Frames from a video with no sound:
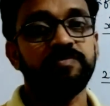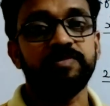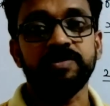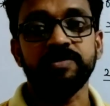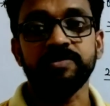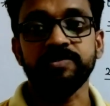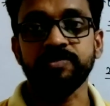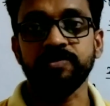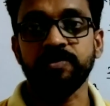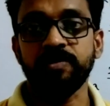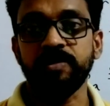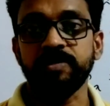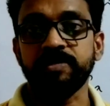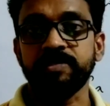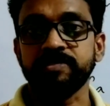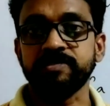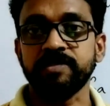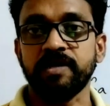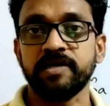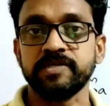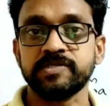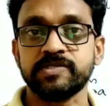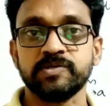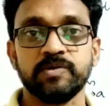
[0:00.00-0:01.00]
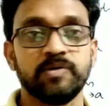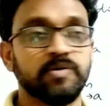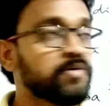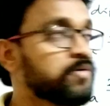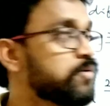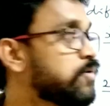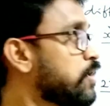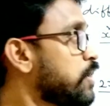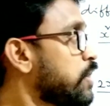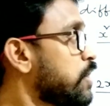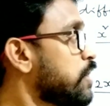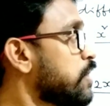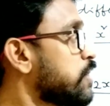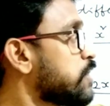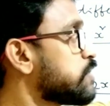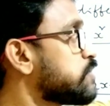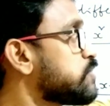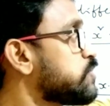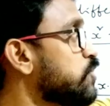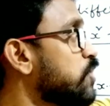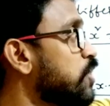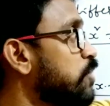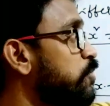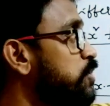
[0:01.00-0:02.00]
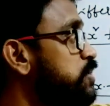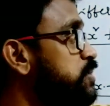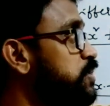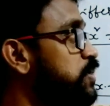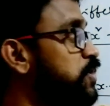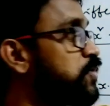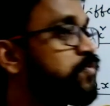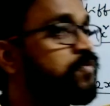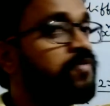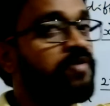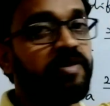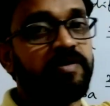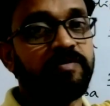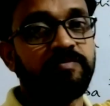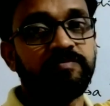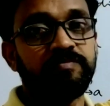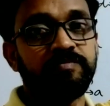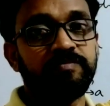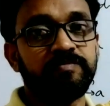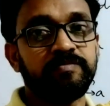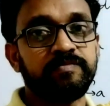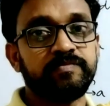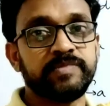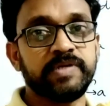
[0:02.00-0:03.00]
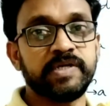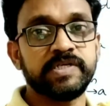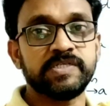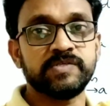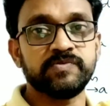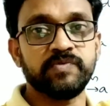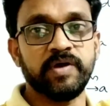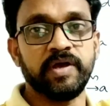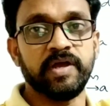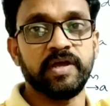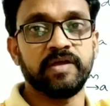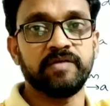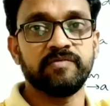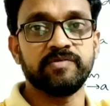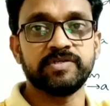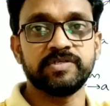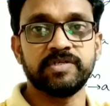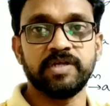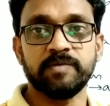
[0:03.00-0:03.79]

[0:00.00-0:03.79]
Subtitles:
So, it is also 0 by 0 form. That's why we should